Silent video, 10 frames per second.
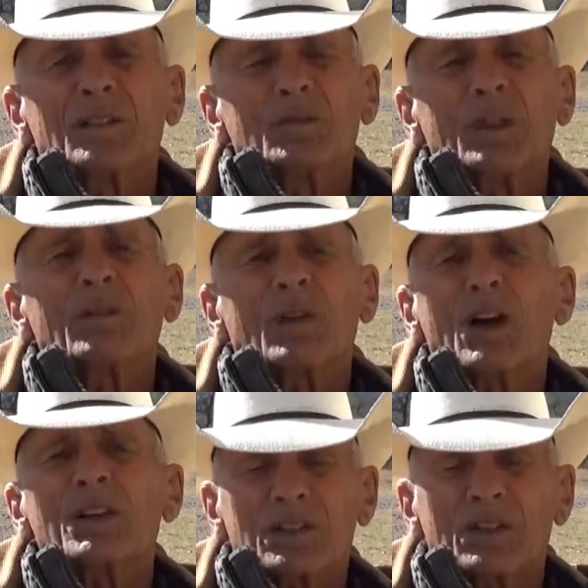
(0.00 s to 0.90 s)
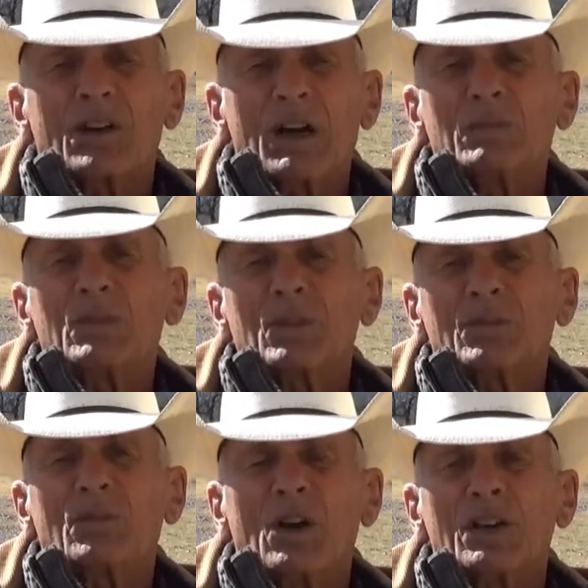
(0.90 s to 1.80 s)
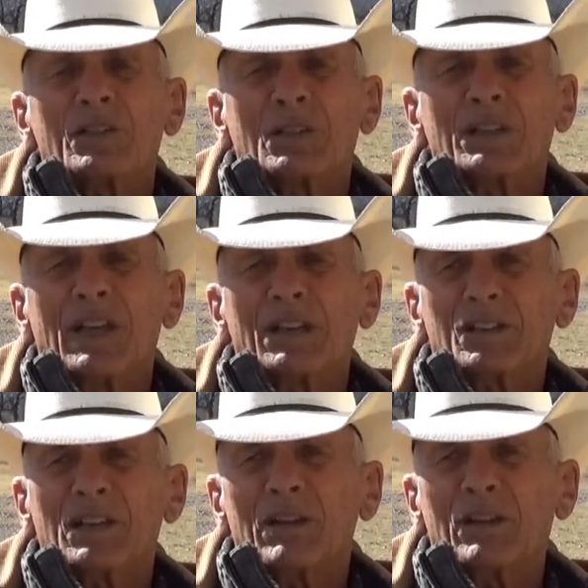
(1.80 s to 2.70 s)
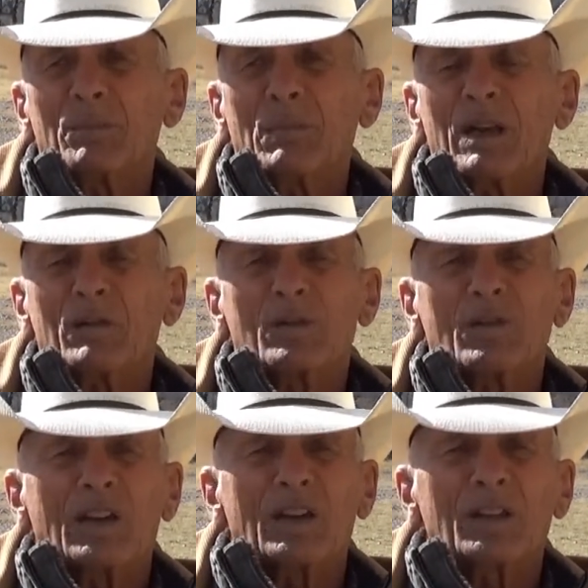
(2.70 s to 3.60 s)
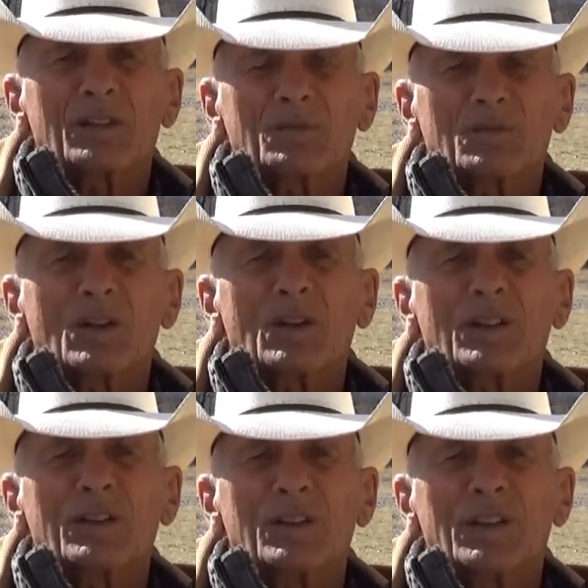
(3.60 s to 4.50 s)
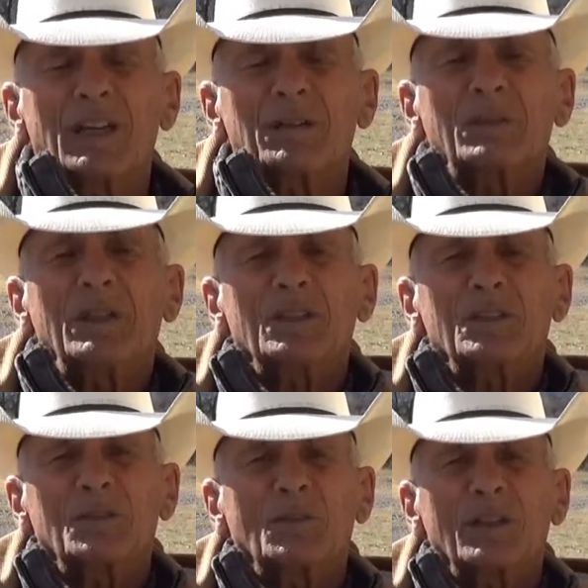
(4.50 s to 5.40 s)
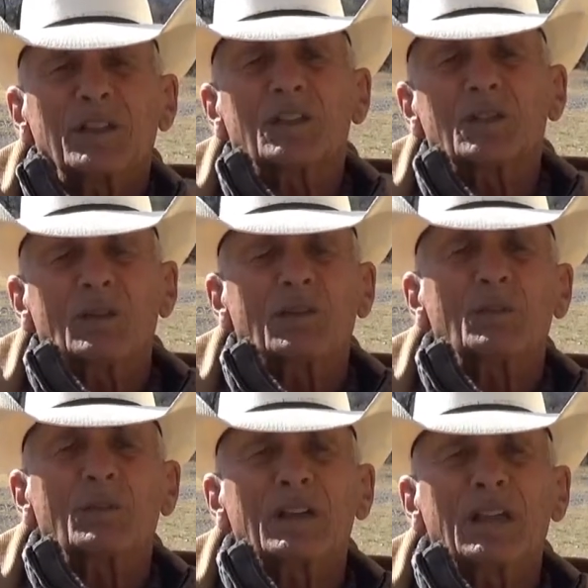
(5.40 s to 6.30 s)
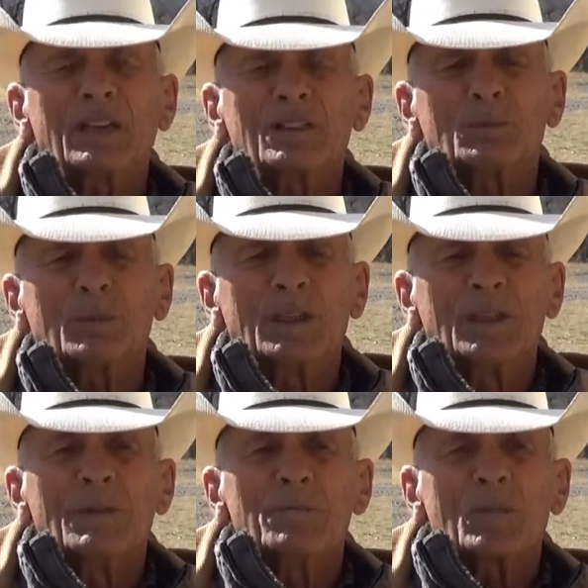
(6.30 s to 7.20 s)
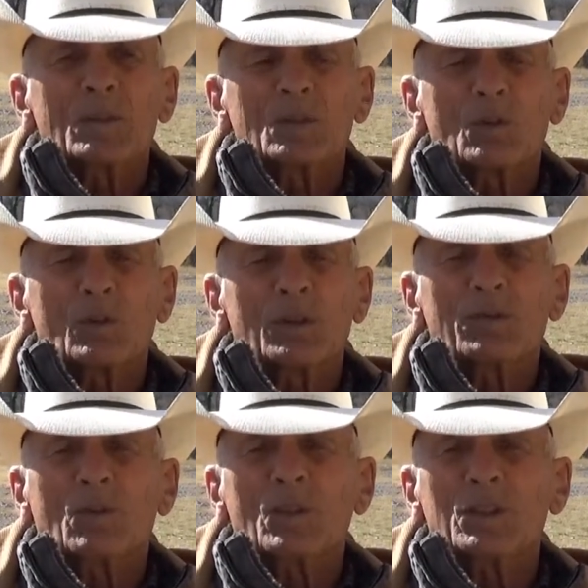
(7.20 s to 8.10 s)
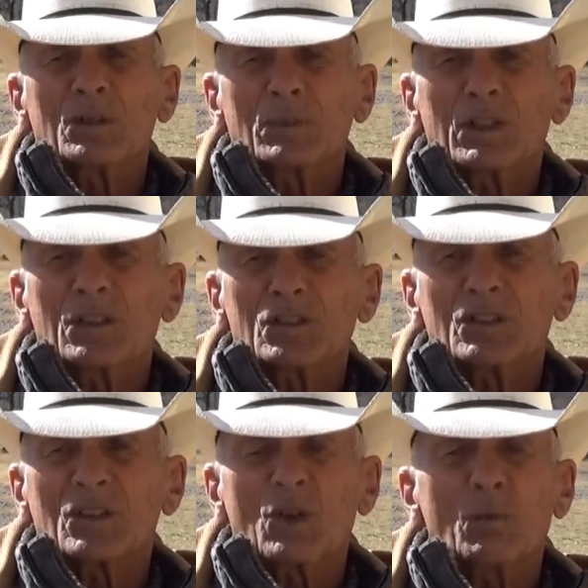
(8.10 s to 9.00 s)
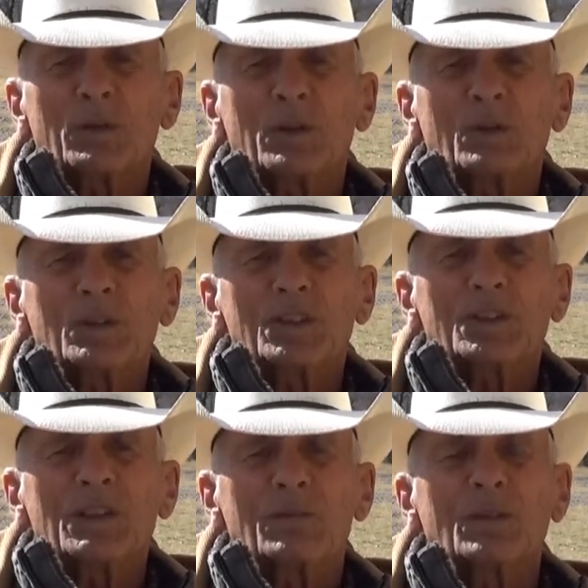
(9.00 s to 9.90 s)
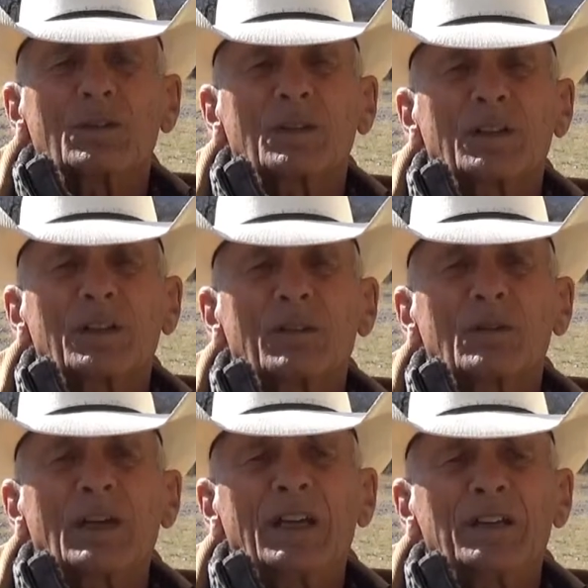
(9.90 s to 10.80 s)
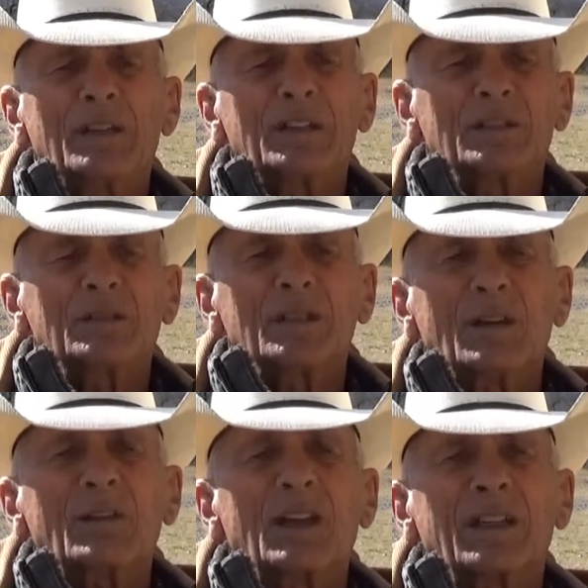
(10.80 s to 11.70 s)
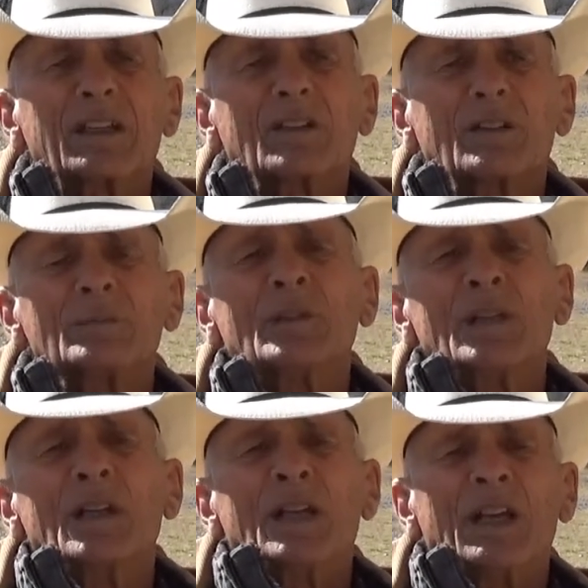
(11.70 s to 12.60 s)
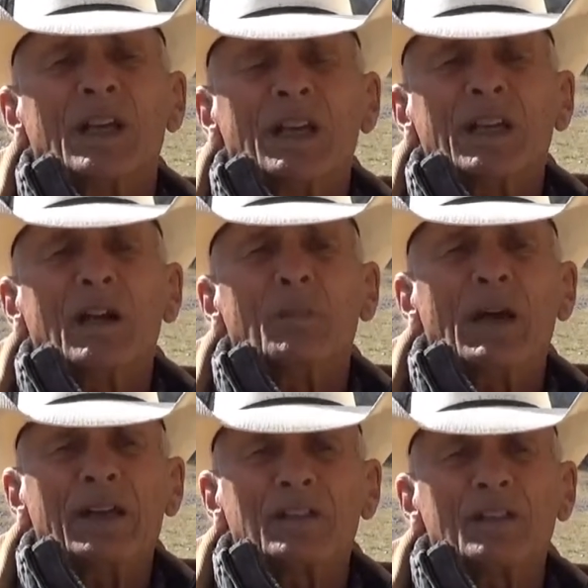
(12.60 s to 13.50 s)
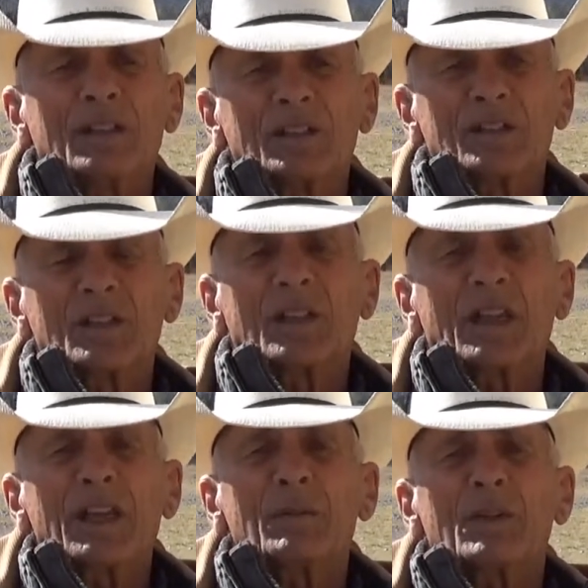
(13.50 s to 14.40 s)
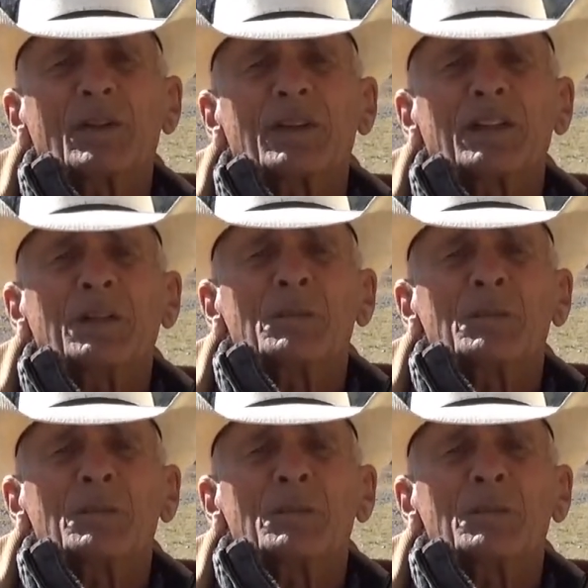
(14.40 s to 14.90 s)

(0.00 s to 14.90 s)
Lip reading: never lost a crop due to frost, and that's down in the bottom of the valley. Rarely do they get peaches, and when they do, everybody has them. But so we are fortunate because of the slope here. We just never got a killer. Anyhow, back to the labor. The